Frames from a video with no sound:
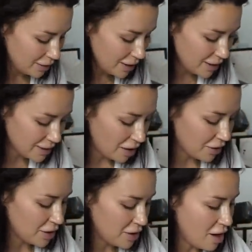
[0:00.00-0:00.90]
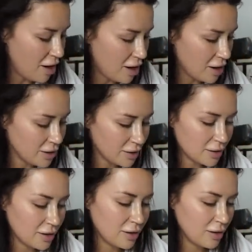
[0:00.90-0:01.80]
These are the
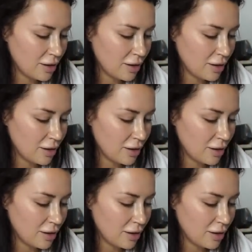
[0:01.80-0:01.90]
NARS